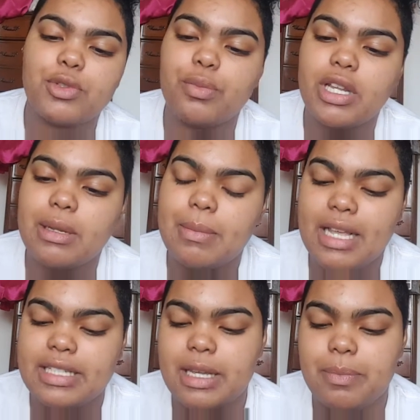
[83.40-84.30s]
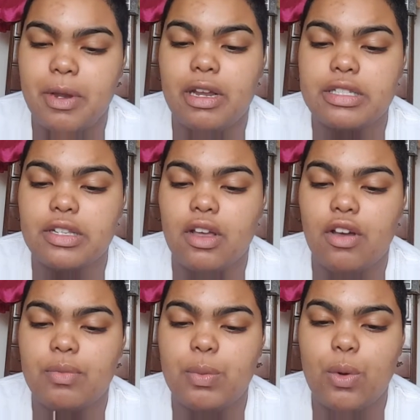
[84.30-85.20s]
to minimize the appearance
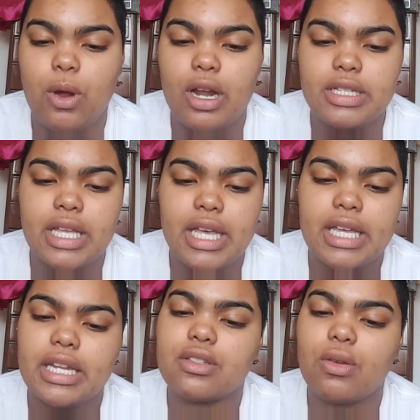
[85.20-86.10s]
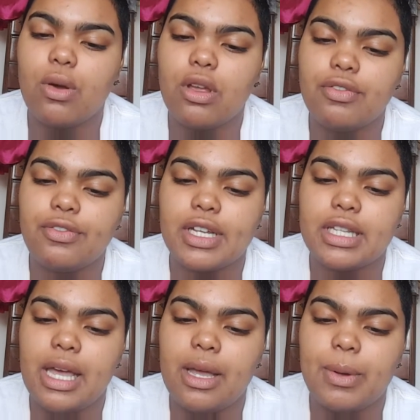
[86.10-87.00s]
of pores. It's oil-free,
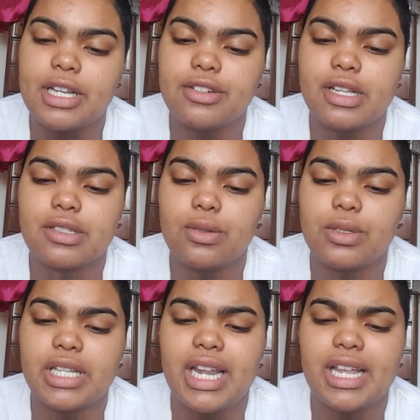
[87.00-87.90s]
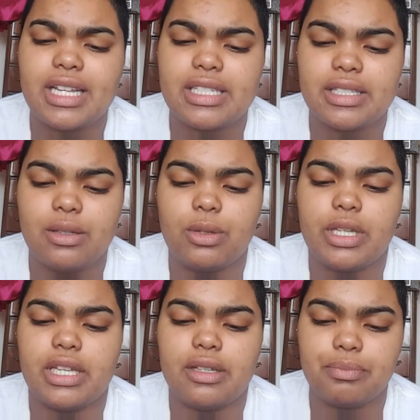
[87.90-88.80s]
lightweight, translucent, and
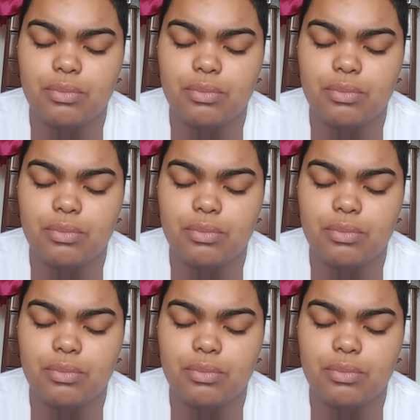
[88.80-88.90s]
silky.